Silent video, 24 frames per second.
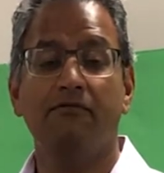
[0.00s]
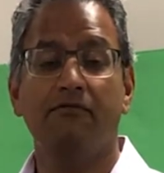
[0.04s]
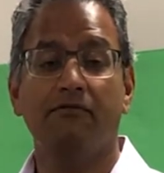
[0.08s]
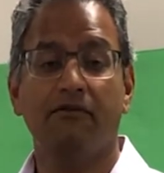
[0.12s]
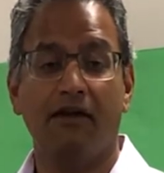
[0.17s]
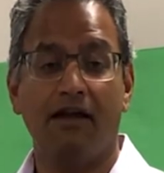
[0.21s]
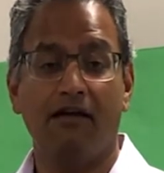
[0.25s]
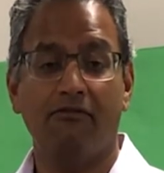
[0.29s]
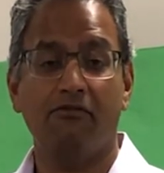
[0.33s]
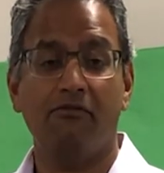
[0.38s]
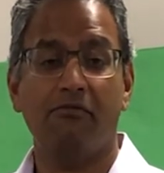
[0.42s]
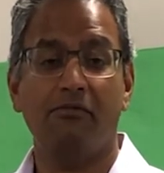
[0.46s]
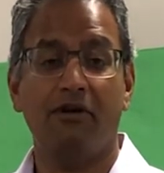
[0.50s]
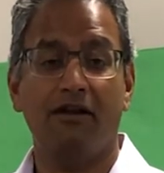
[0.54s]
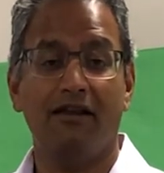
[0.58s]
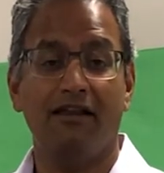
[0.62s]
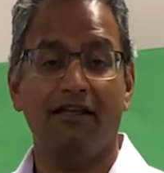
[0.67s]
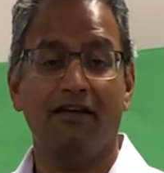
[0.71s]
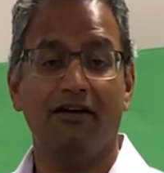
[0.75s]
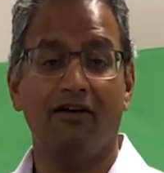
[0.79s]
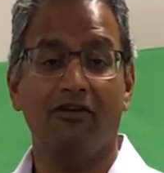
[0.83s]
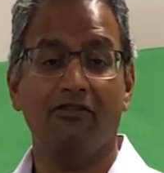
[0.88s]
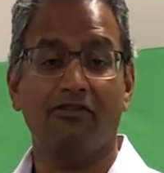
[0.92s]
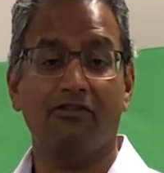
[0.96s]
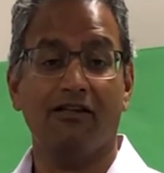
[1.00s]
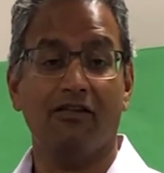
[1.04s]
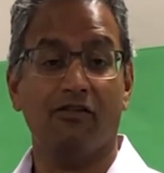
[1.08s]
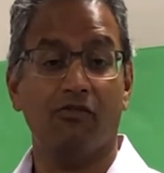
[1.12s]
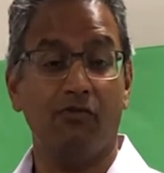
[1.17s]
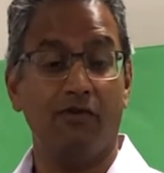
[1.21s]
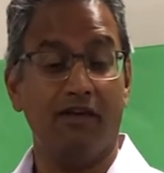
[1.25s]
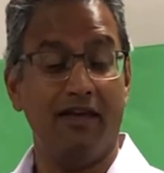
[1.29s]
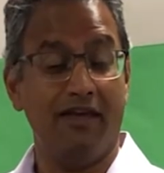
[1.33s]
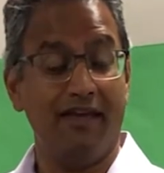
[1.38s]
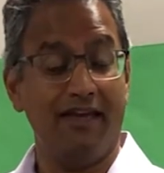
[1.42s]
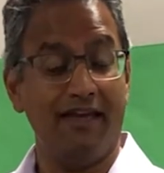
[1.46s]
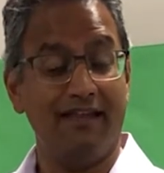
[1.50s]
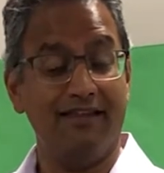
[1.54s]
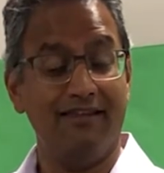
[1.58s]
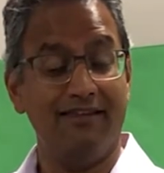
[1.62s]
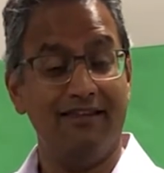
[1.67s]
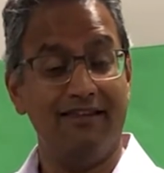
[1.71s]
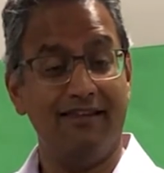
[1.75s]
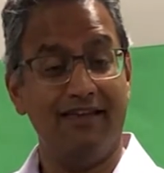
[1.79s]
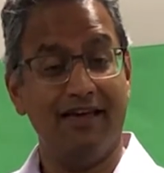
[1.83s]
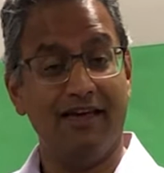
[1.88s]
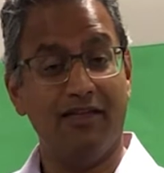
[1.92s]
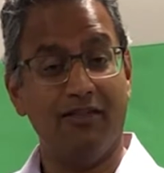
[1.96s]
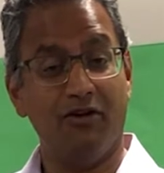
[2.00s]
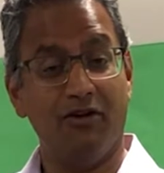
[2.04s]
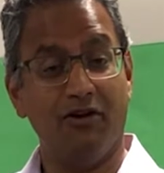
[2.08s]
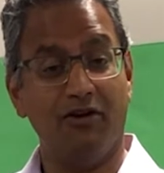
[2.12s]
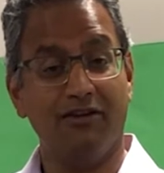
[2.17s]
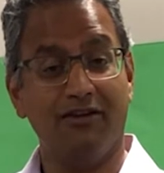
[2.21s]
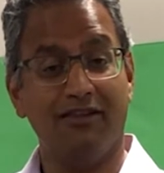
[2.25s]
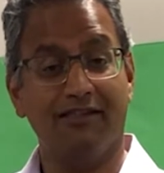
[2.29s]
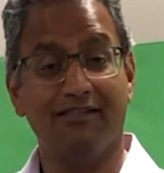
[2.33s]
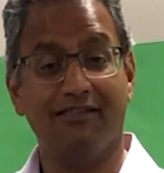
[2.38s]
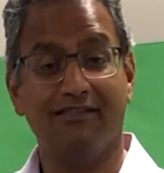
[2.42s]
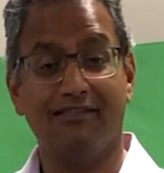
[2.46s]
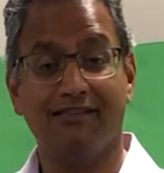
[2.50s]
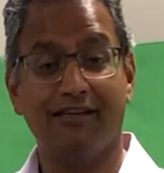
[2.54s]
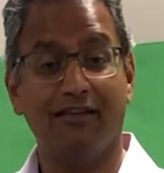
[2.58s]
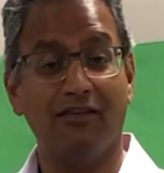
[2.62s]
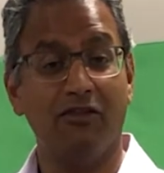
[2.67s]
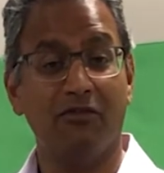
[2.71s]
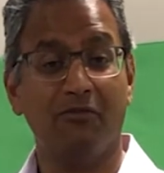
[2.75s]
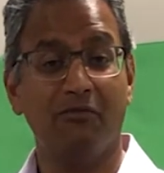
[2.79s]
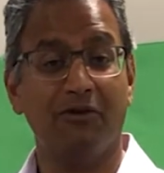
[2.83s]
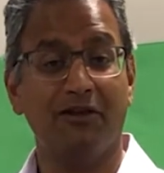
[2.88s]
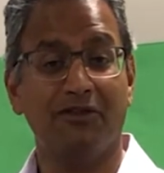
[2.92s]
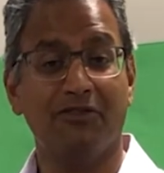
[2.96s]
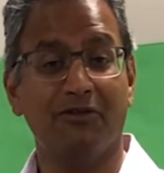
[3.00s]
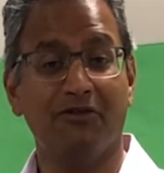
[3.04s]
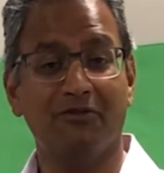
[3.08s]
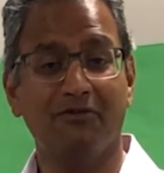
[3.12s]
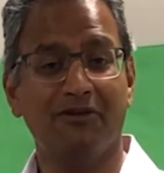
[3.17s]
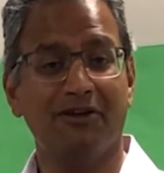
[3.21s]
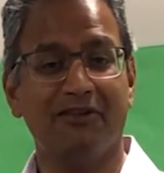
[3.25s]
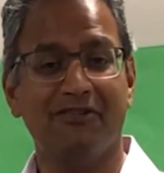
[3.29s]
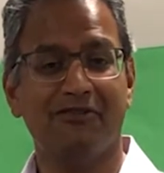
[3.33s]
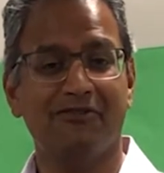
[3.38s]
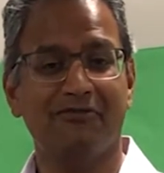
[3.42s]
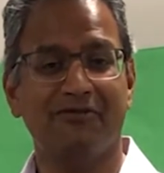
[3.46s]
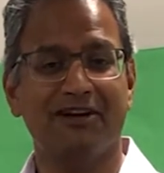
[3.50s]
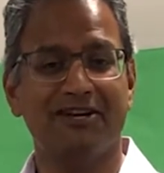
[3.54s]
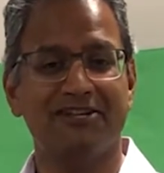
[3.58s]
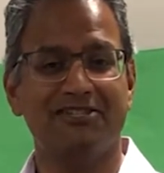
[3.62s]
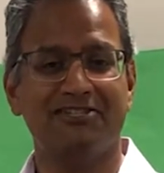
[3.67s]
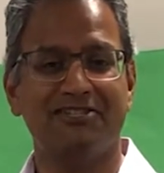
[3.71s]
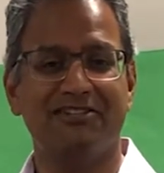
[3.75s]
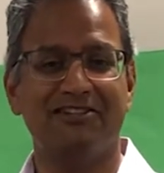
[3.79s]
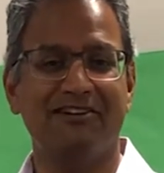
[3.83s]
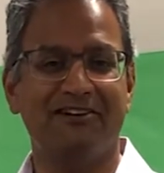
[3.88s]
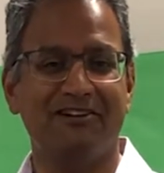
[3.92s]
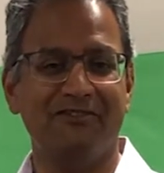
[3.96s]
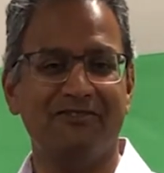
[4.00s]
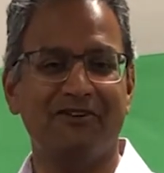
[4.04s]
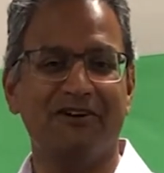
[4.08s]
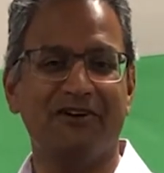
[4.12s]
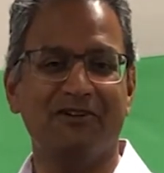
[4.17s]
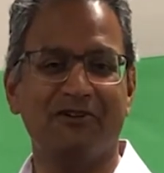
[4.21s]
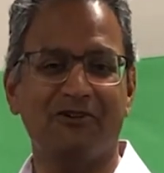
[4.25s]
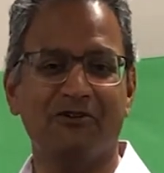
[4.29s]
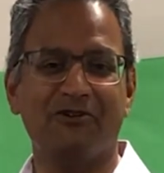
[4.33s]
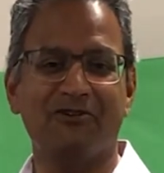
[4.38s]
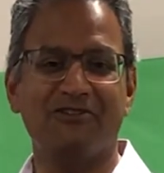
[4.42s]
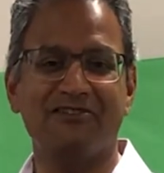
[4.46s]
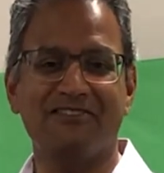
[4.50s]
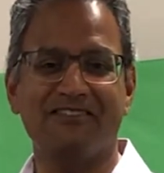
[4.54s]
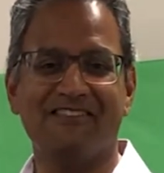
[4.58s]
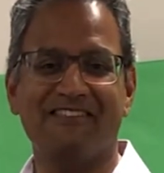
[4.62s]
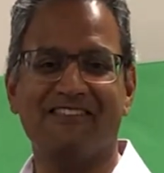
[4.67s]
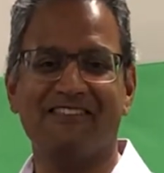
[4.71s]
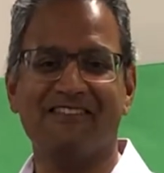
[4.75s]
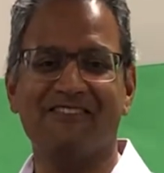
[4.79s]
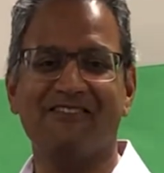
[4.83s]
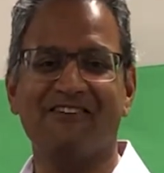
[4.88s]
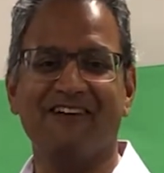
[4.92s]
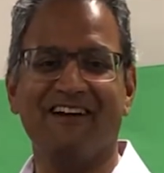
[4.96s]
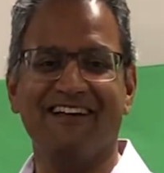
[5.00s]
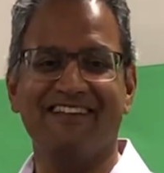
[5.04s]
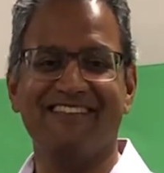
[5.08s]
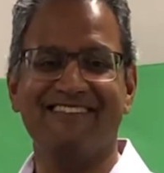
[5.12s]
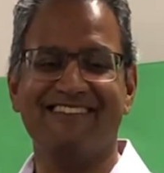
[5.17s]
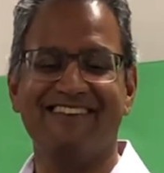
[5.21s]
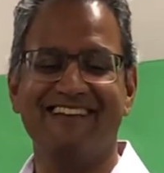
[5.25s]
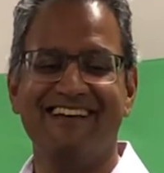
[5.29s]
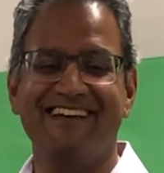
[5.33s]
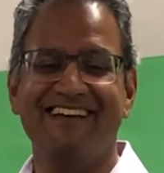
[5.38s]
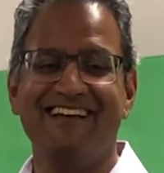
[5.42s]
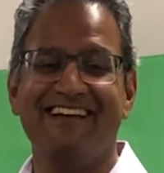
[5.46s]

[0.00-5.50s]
for everybody else as we get together to celebrate the resurrection of our Lord Jesus Christ.